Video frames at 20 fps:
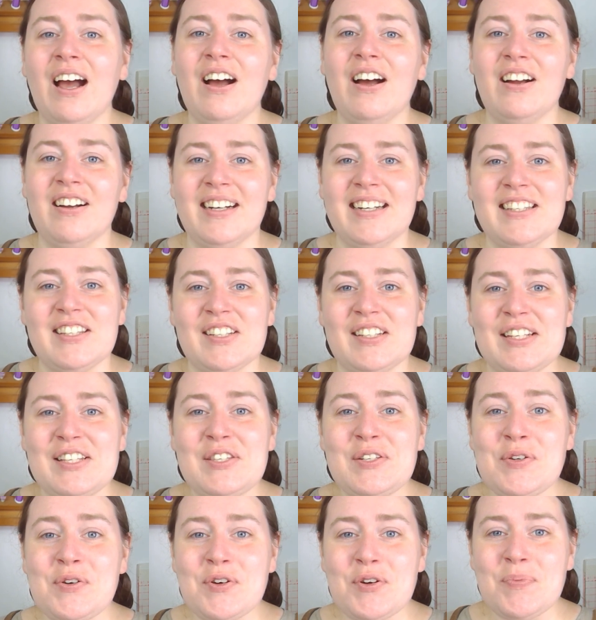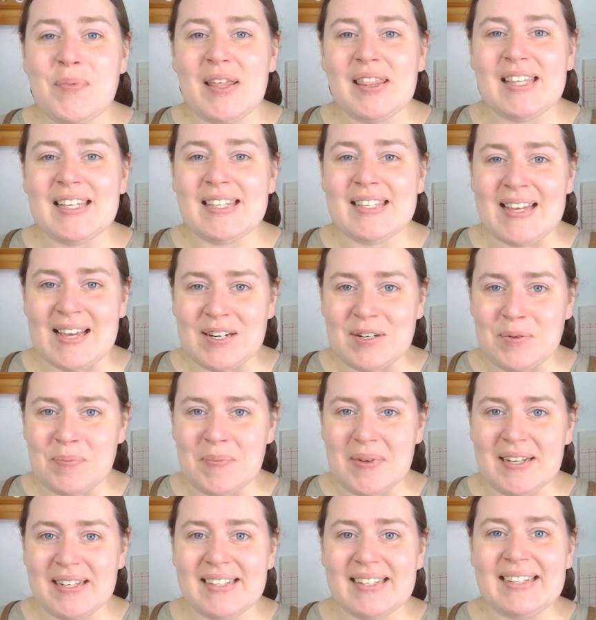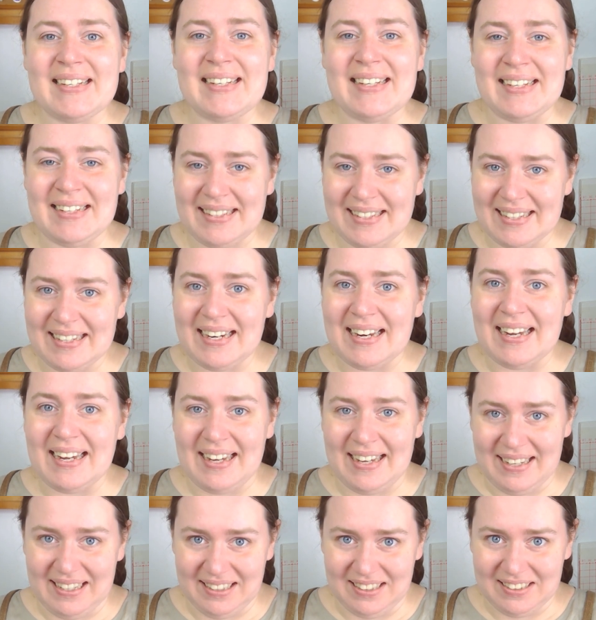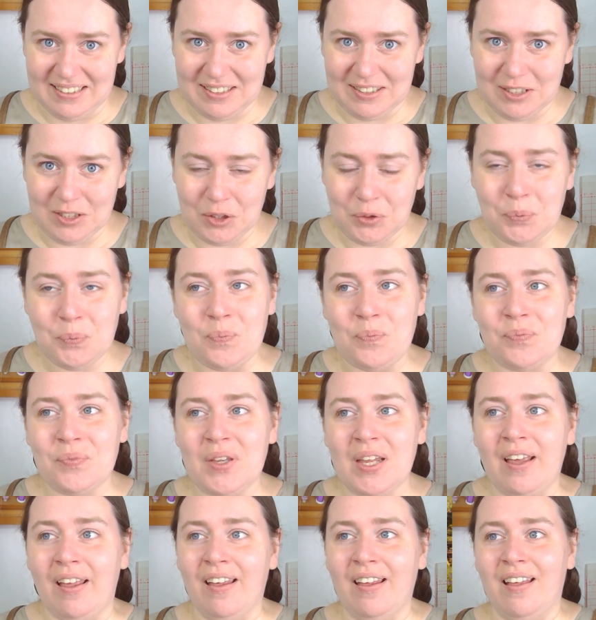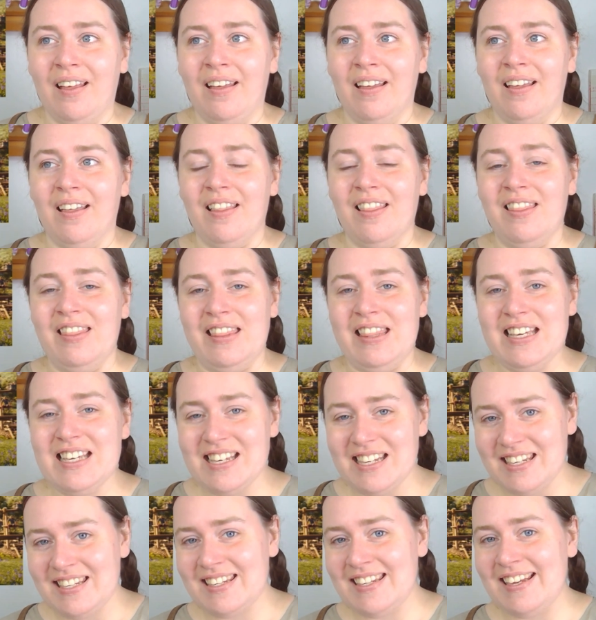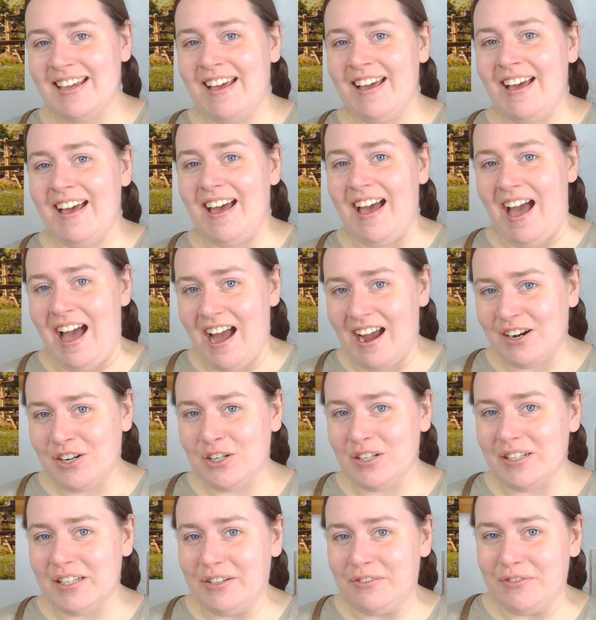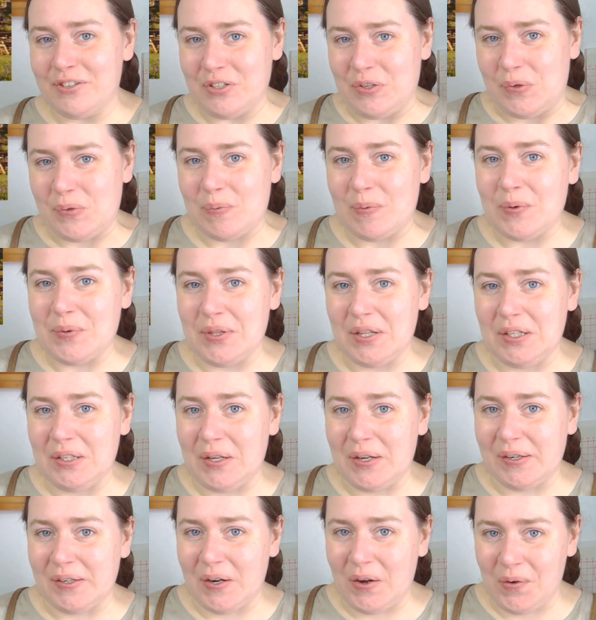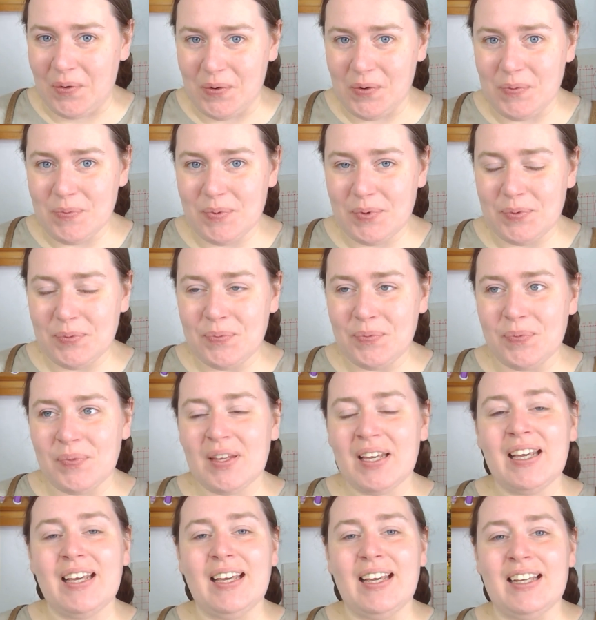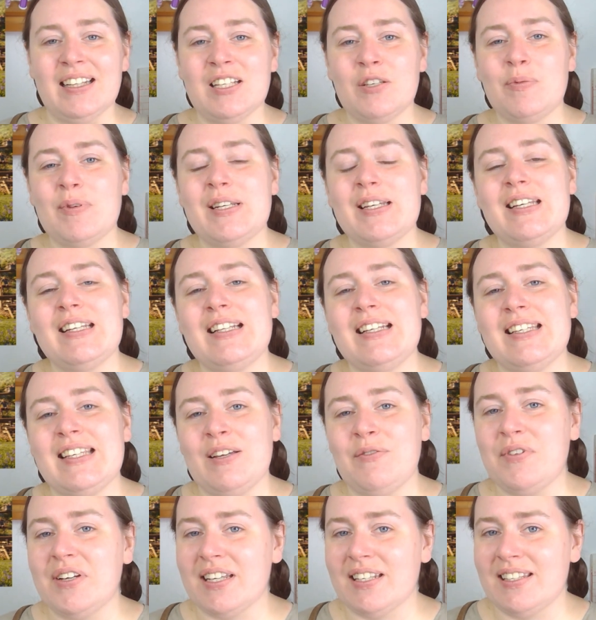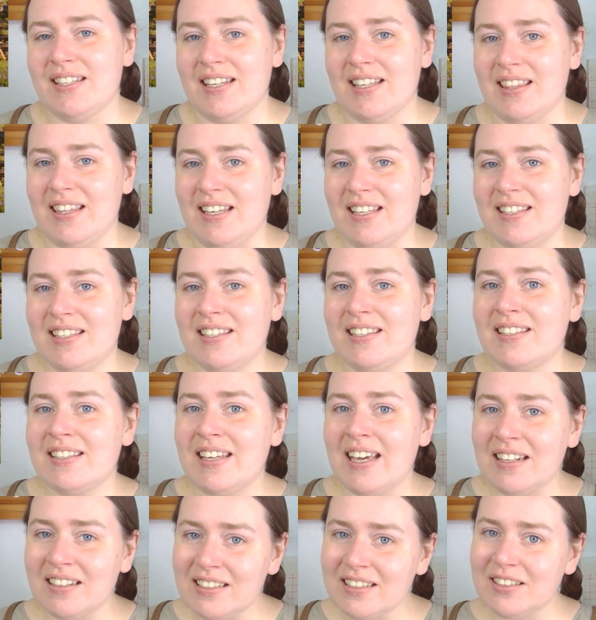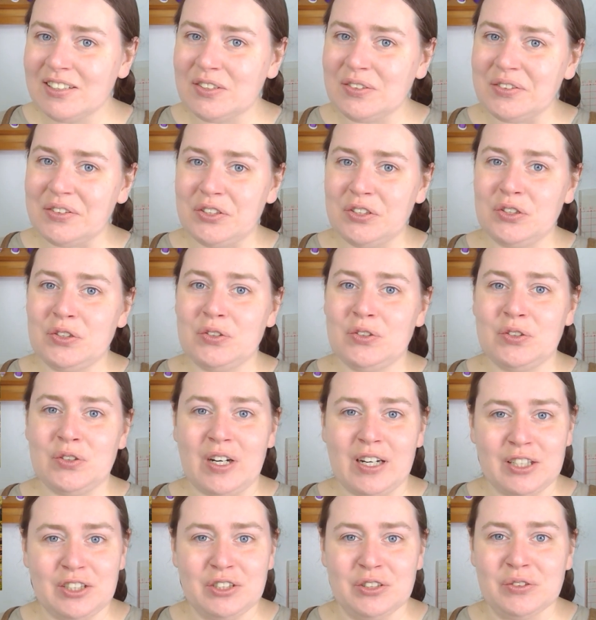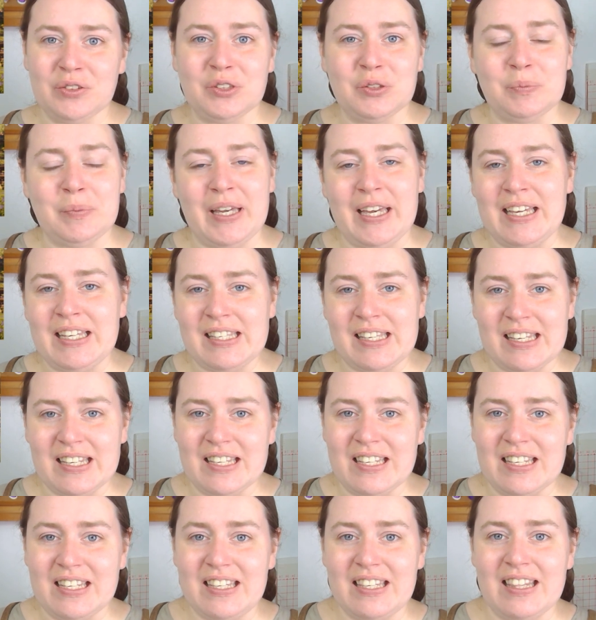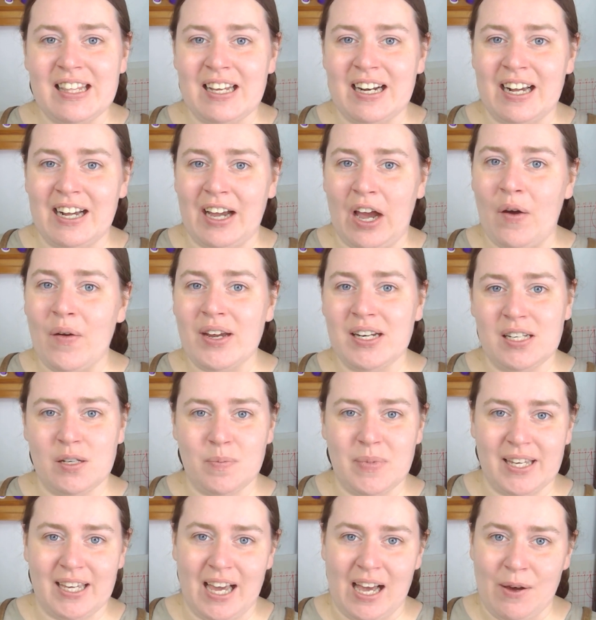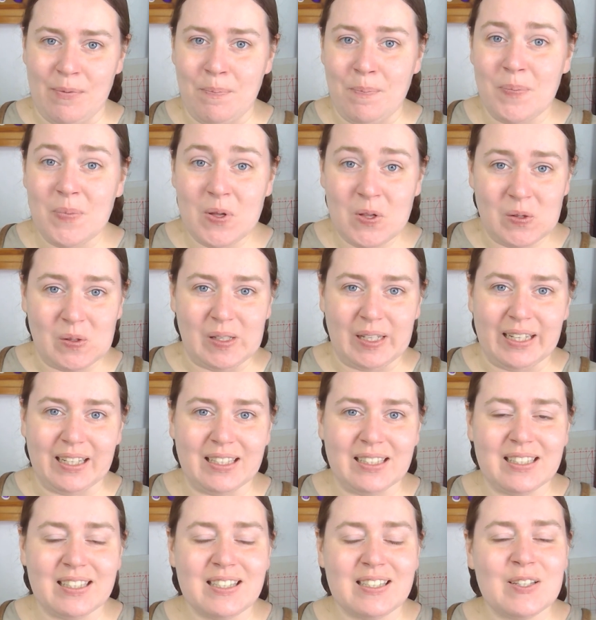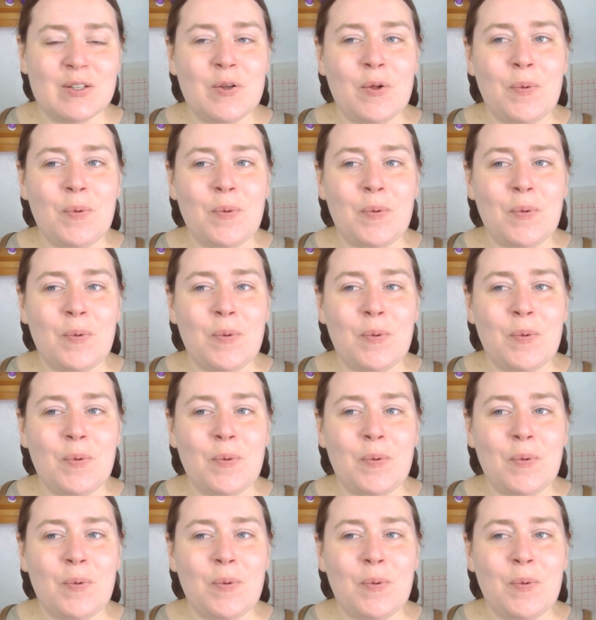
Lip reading: Alright, so let's talk about the settlement in England. This actually fills me with a lot of hope. In this particular scene, we can see these skeletal structural pieces that are going to become buildings.